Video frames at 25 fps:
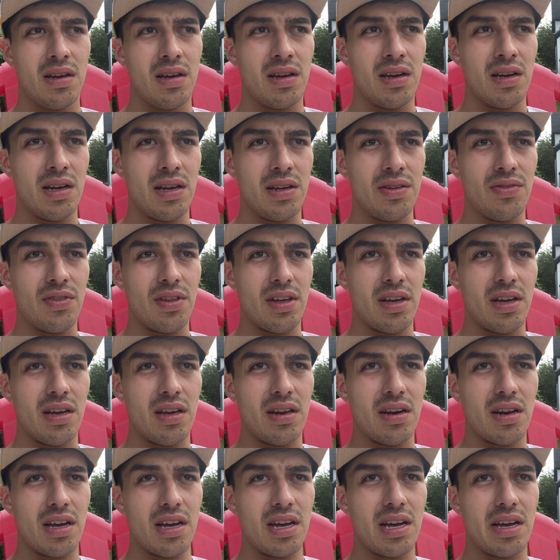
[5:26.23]
And then
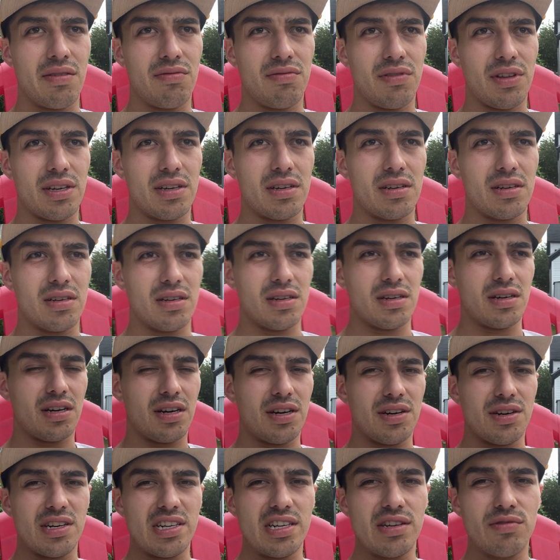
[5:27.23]
I have like a
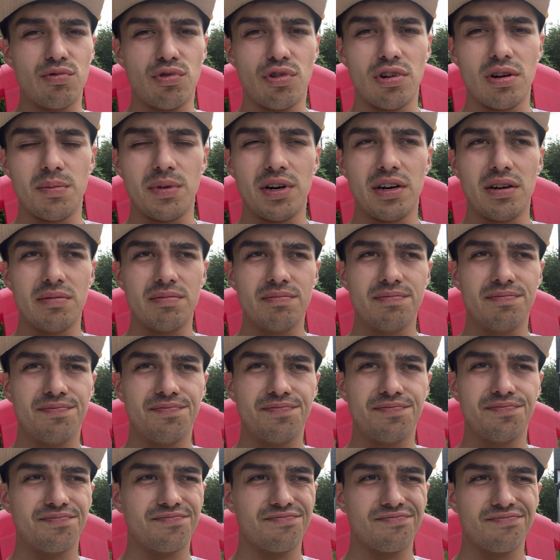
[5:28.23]
knee warmer,
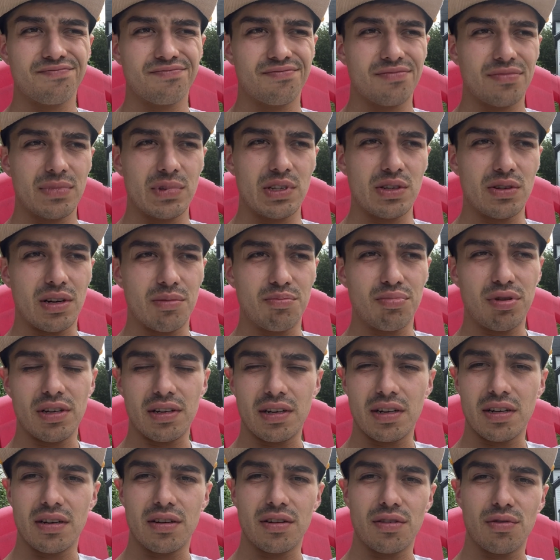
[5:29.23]
so I plug
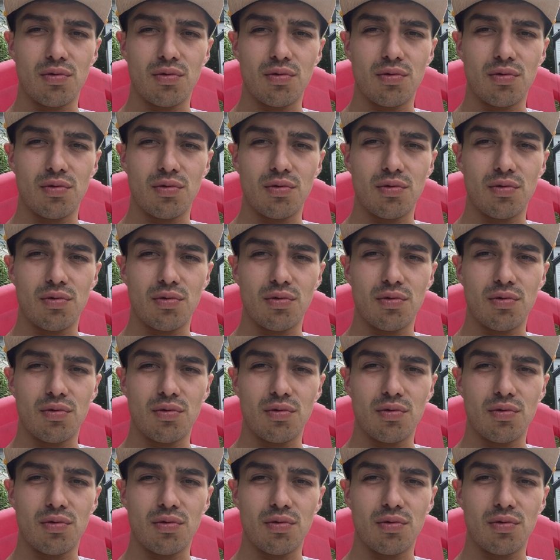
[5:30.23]
it into the